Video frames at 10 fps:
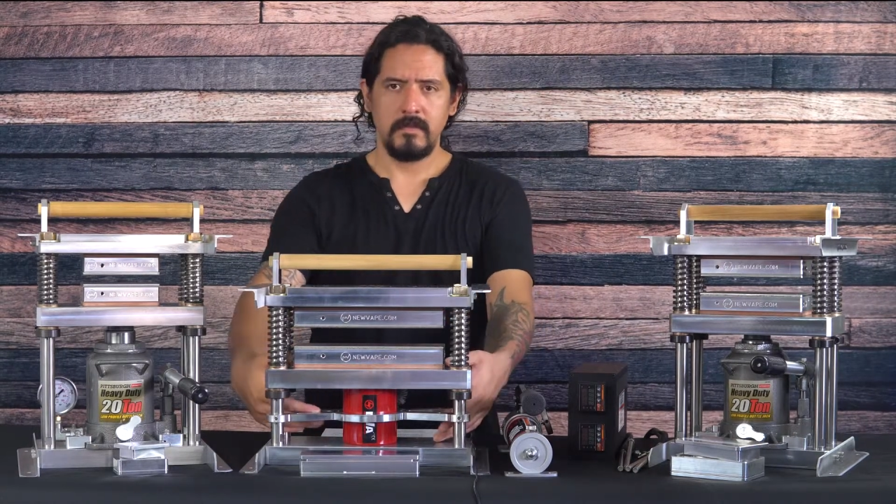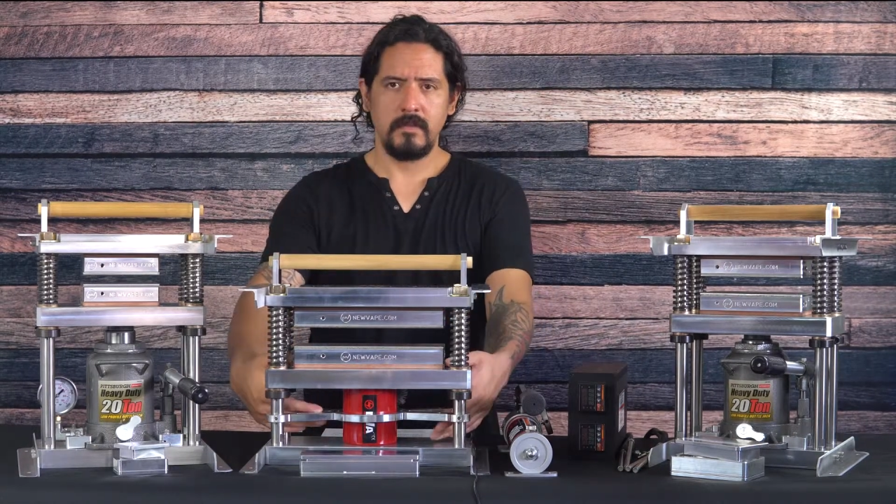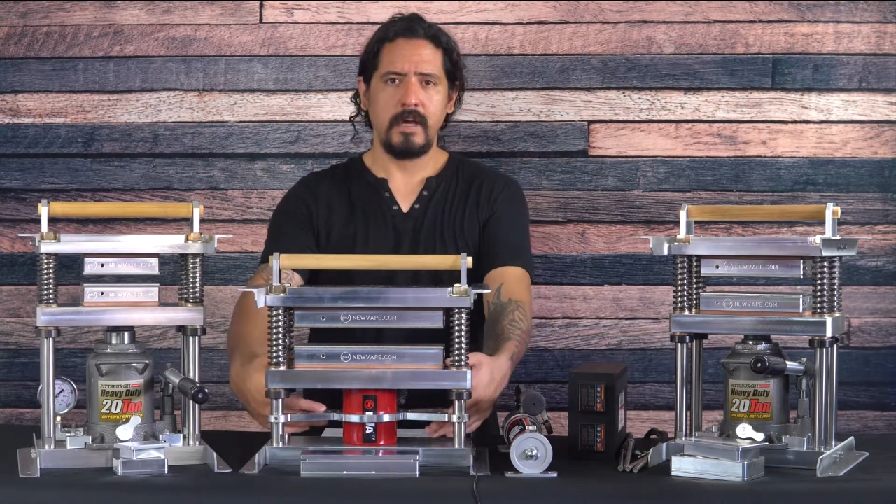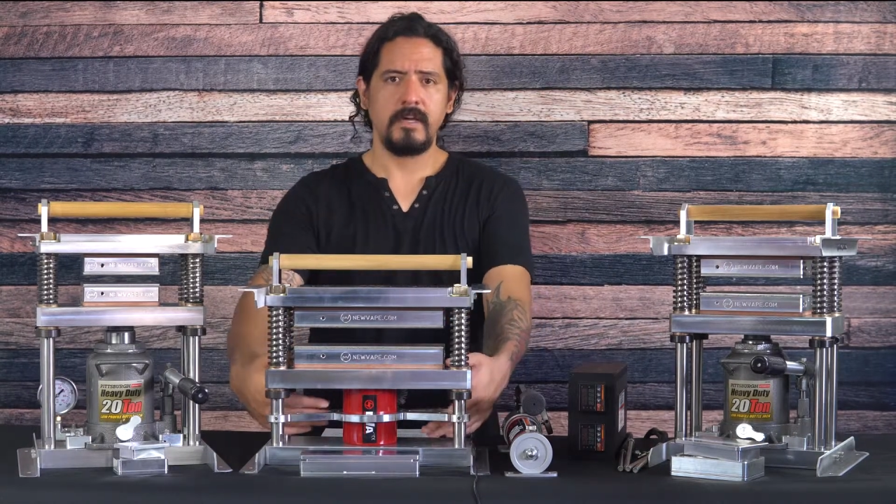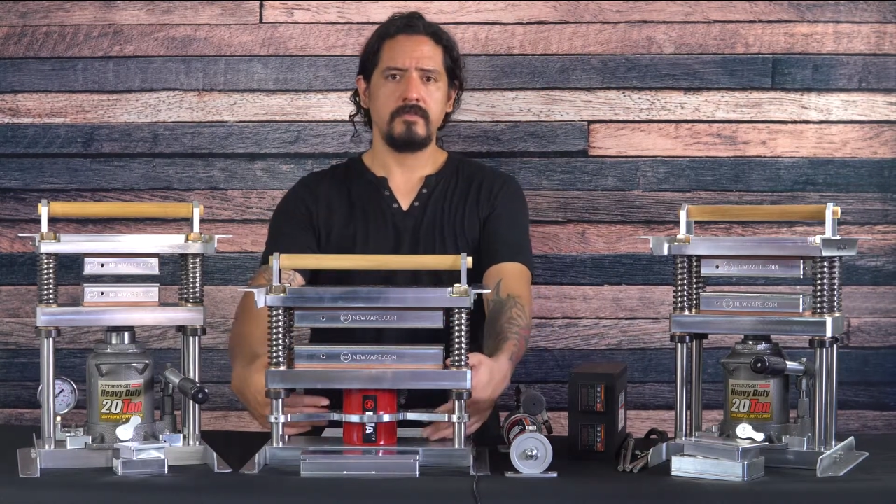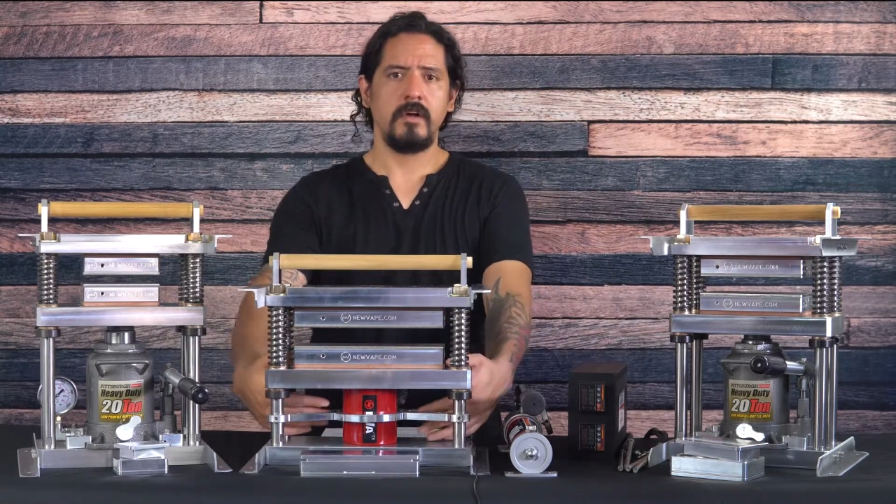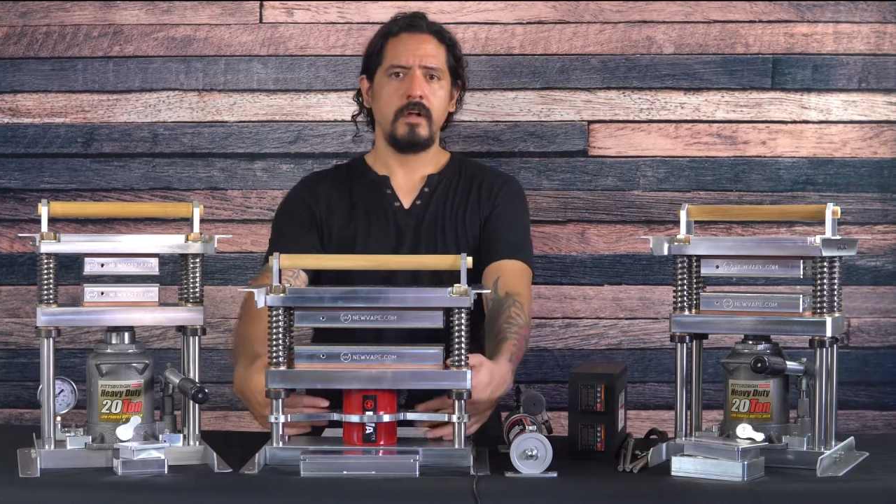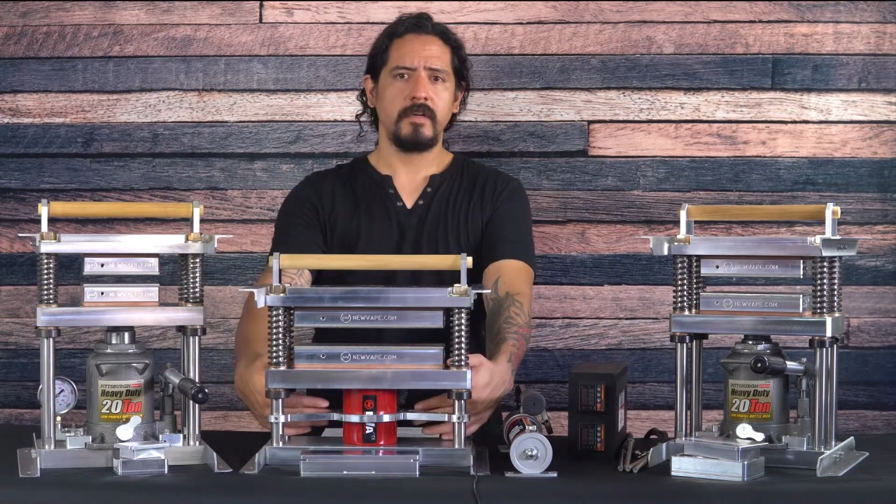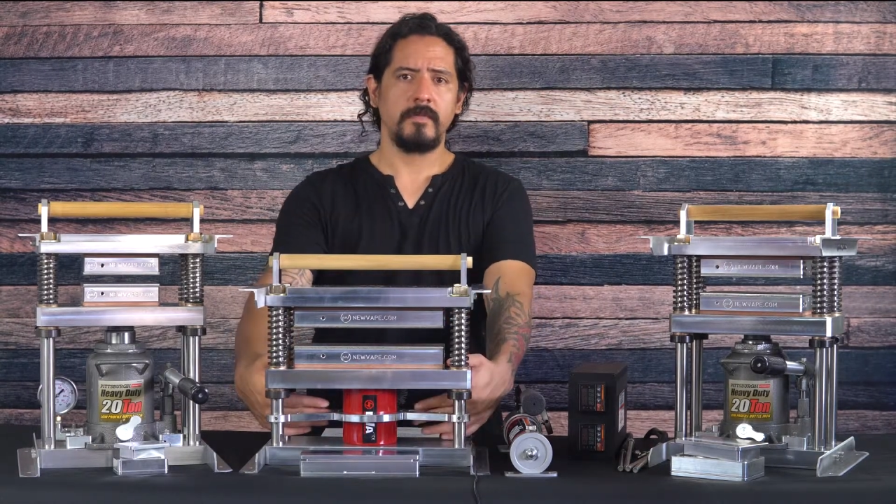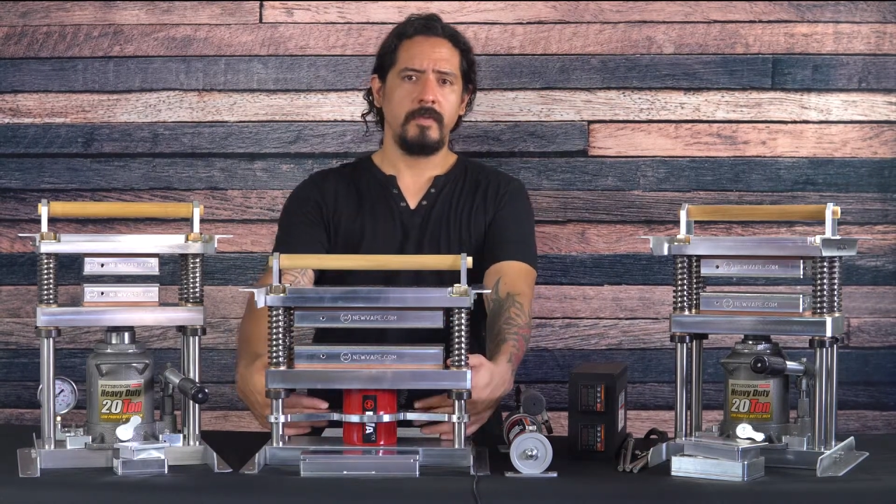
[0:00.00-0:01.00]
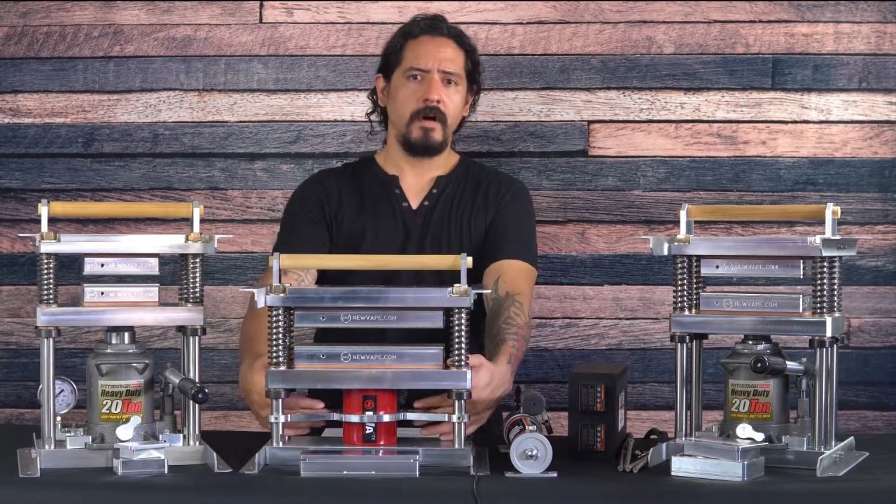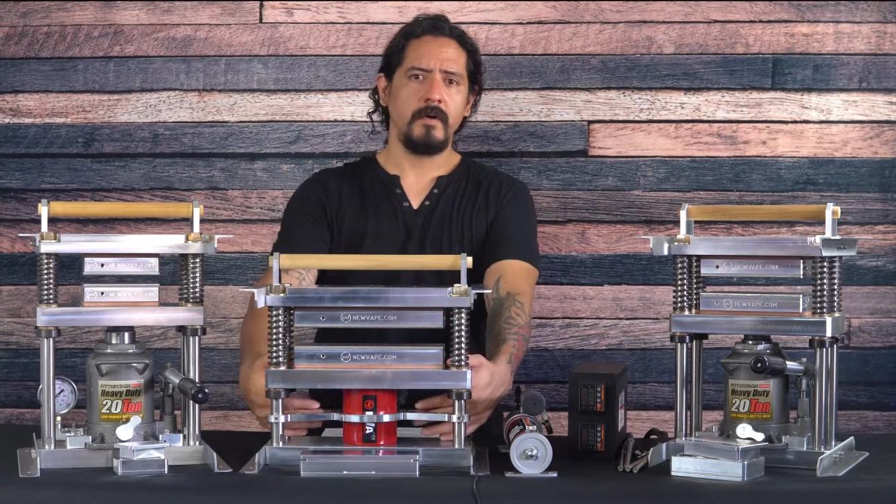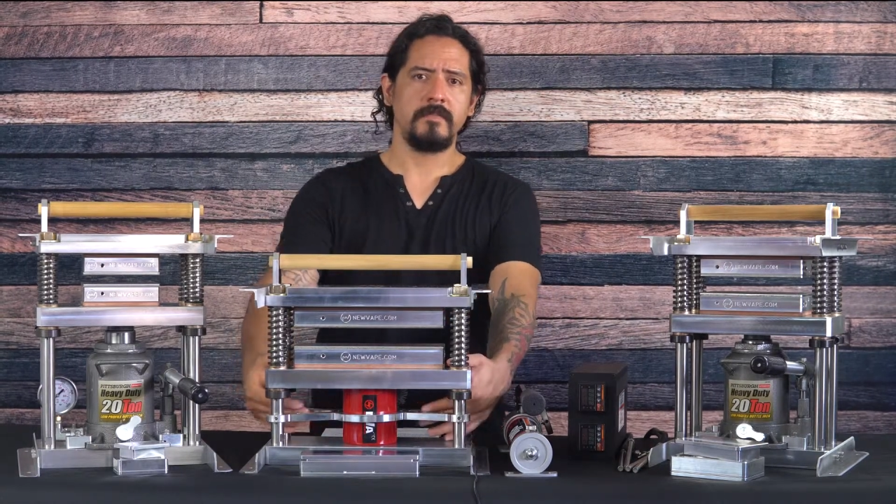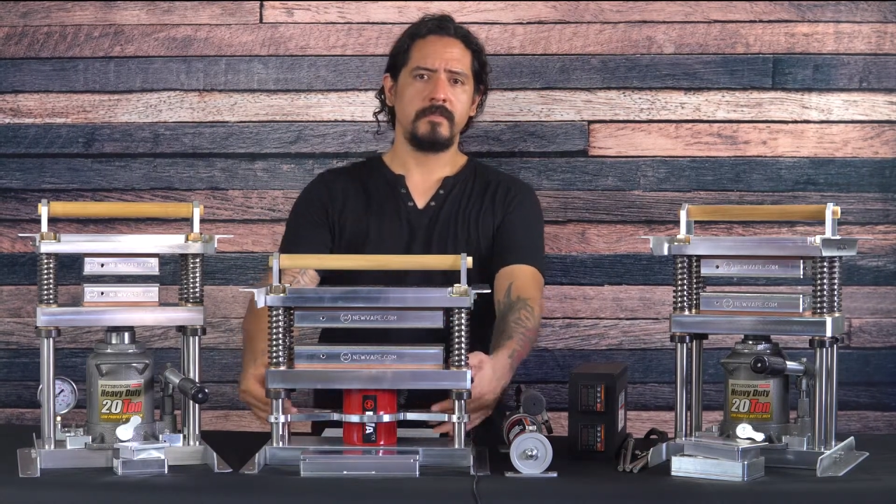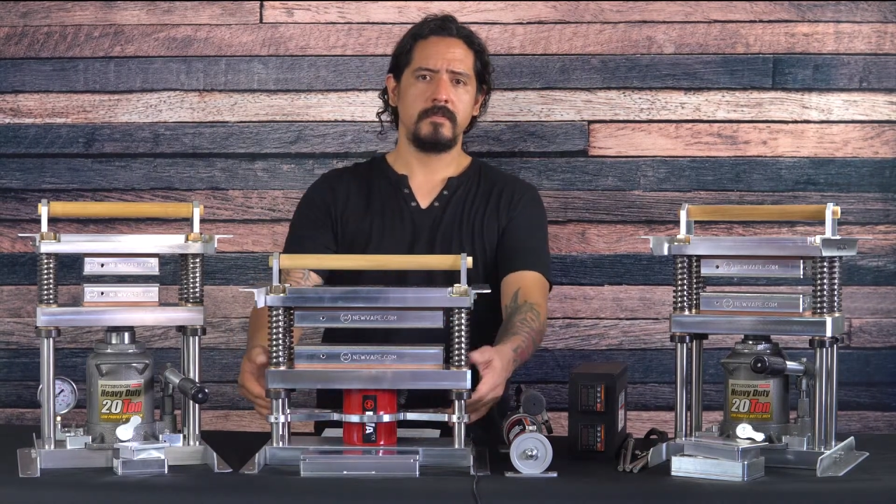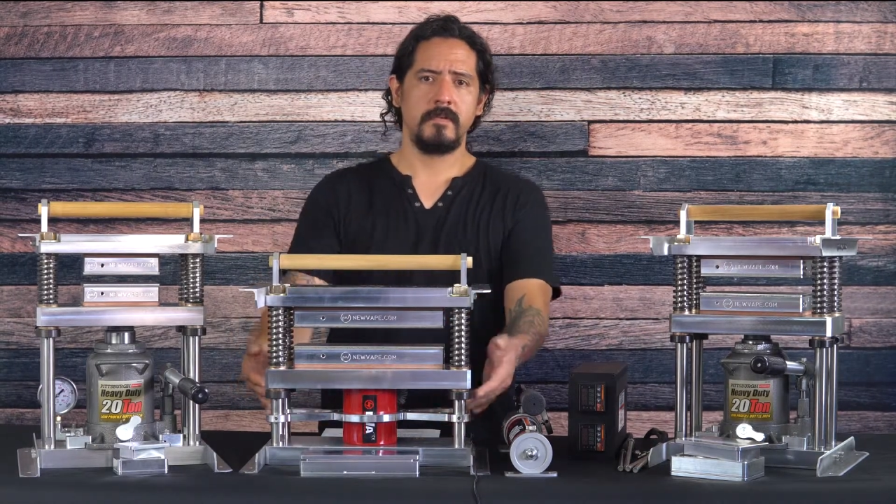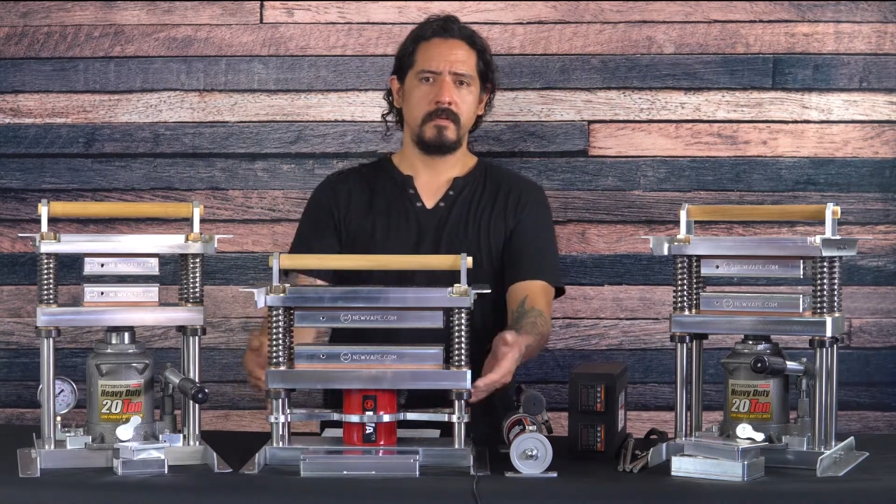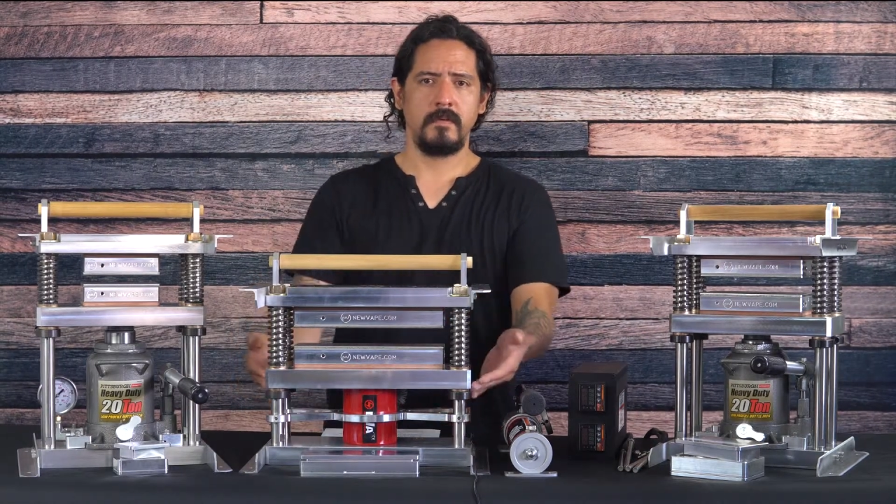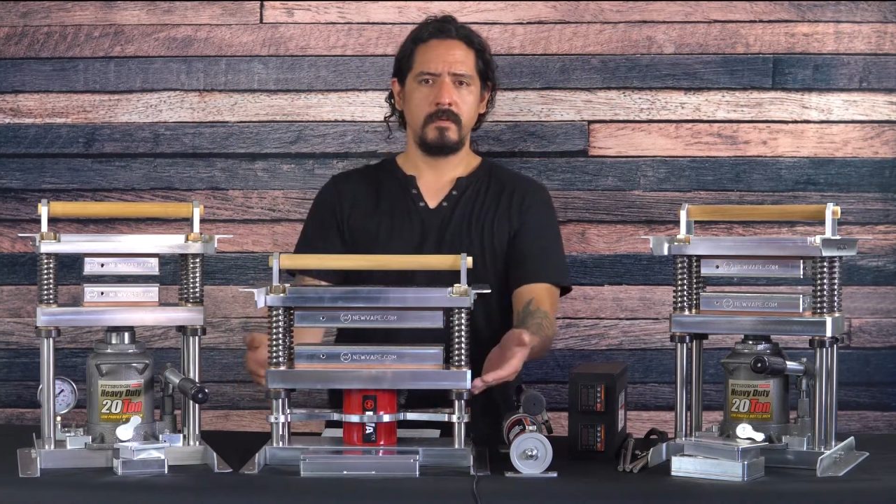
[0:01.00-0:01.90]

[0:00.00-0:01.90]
hydraulic pumps